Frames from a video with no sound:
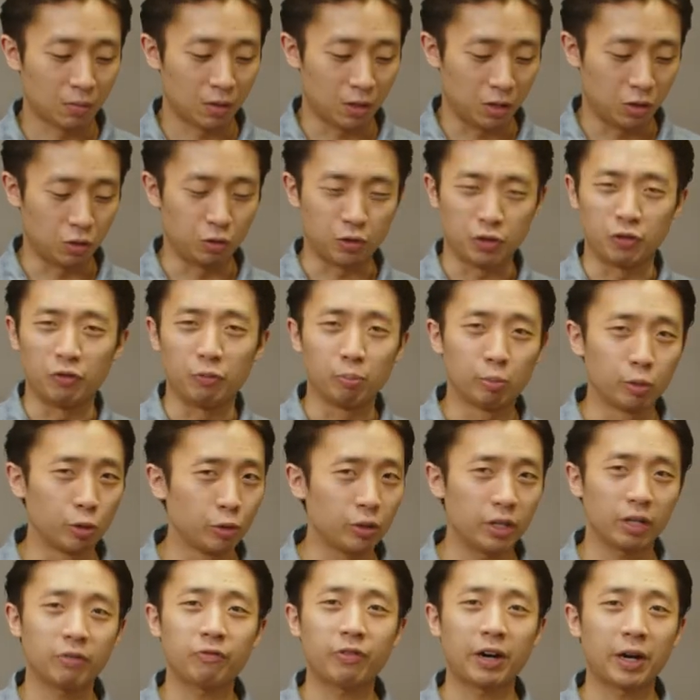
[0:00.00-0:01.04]
You know, you've
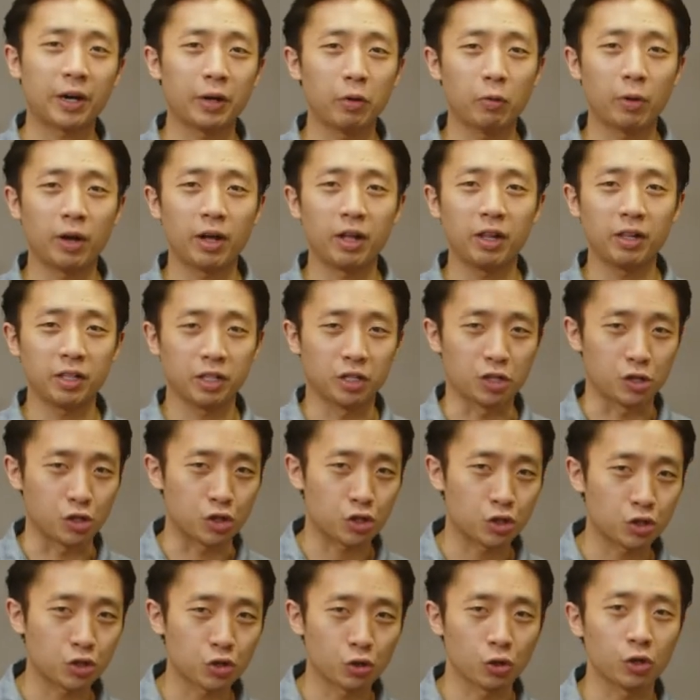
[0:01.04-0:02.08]
brewed it very well, you're
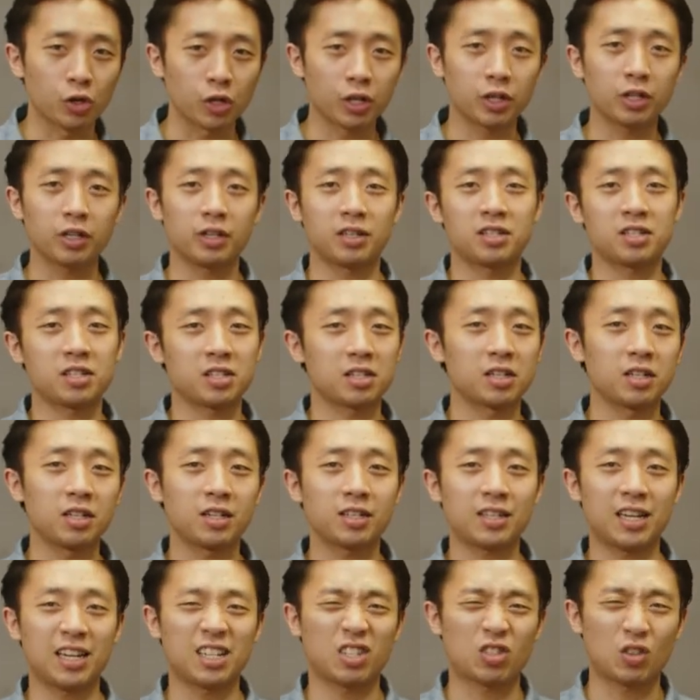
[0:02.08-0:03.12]
sure this is going
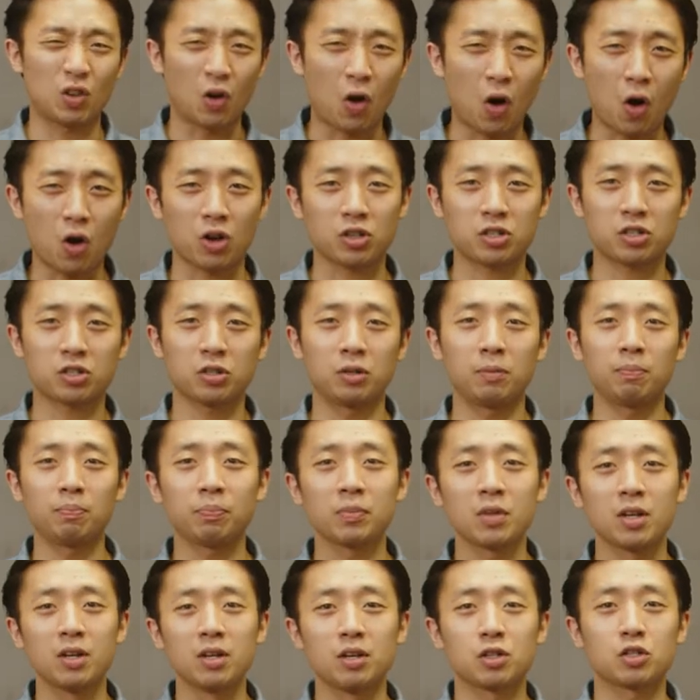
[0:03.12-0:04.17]
to taste
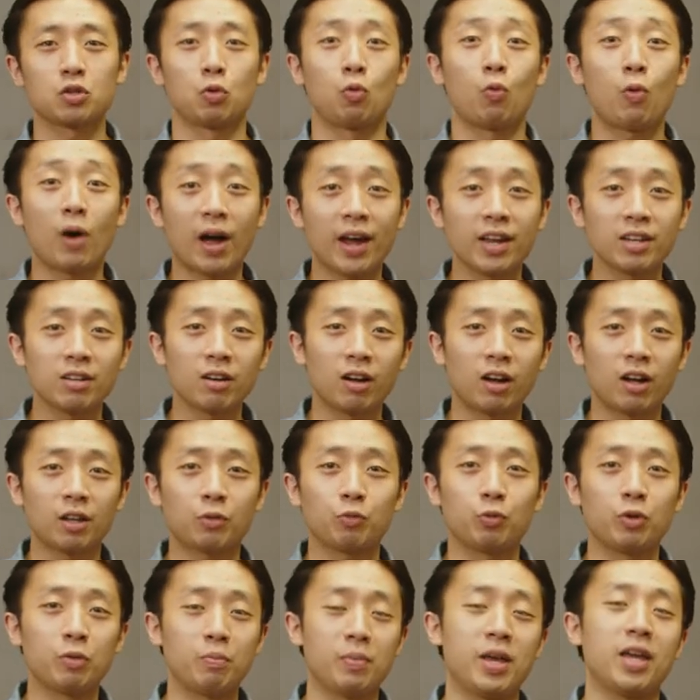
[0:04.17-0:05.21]
awesome, so why
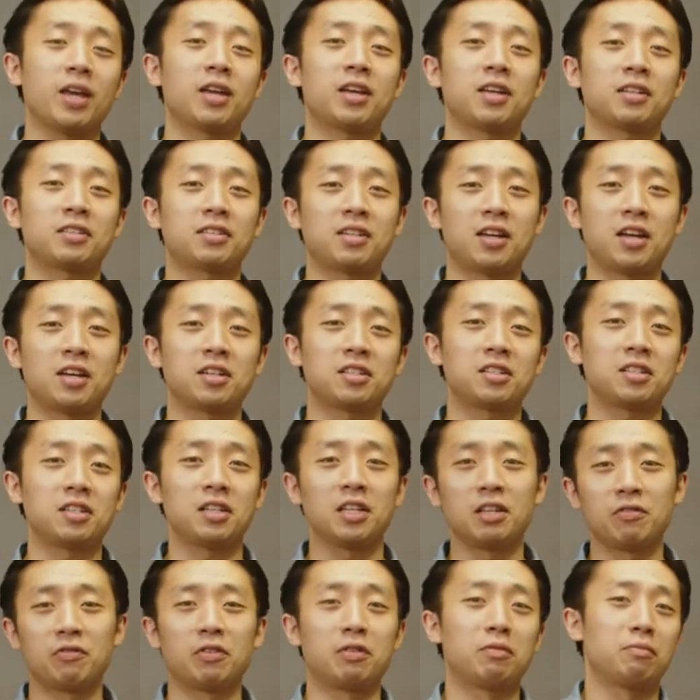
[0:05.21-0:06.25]
not we make it taste
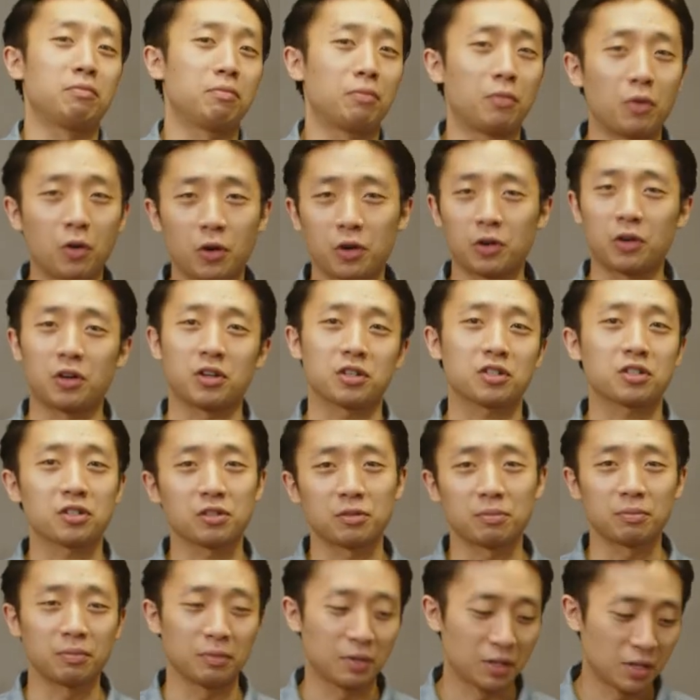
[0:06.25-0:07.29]
even more
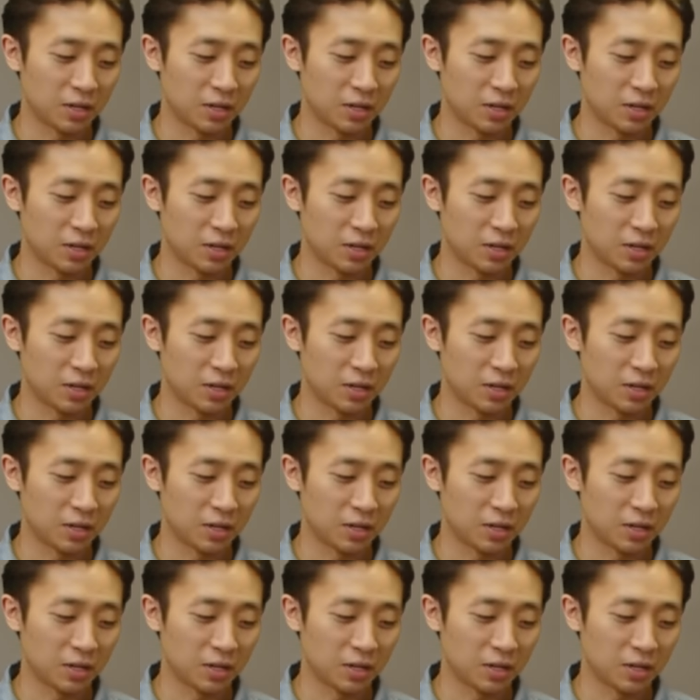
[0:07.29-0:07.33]
awesome?